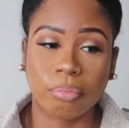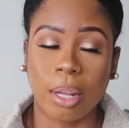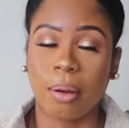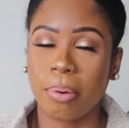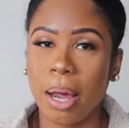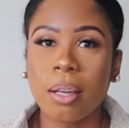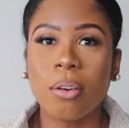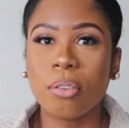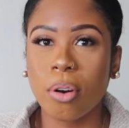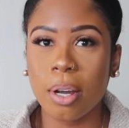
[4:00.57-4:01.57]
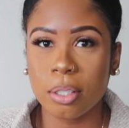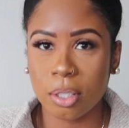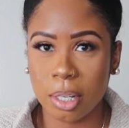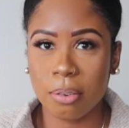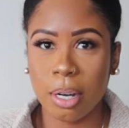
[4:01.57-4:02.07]
And I'm probably gonna cry,
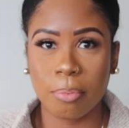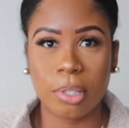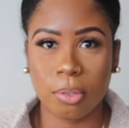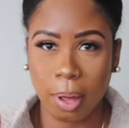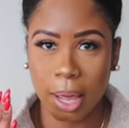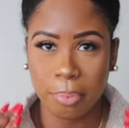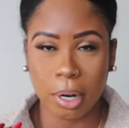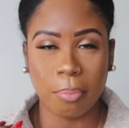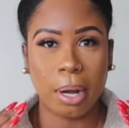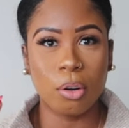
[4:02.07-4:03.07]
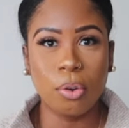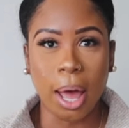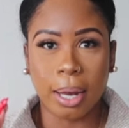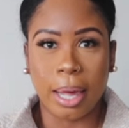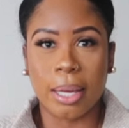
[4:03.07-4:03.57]
tear up, which is why I ain't put on my new
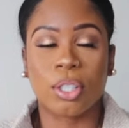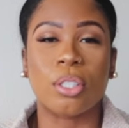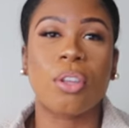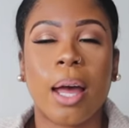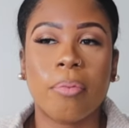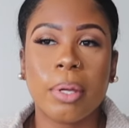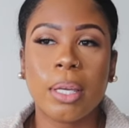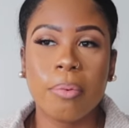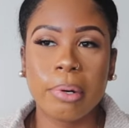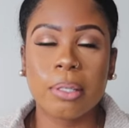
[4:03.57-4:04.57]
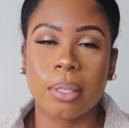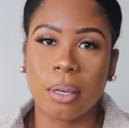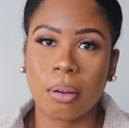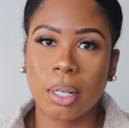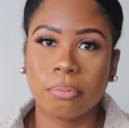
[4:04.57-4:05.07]
eyelashes. I've been keeping a
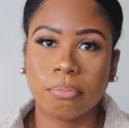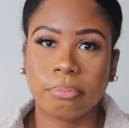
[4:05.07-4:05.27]
secret.